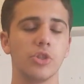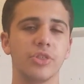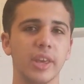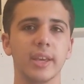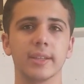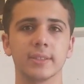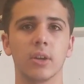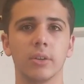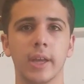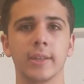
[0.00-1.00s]
think it's
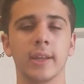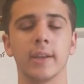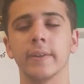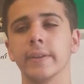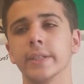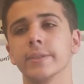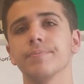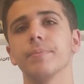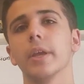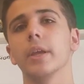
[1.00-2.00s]
called identities.
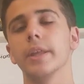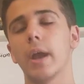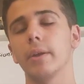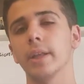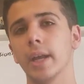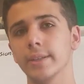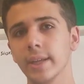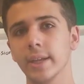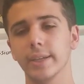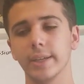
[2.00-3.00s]
Now in
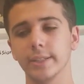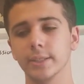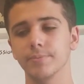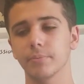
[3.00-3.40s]
identities,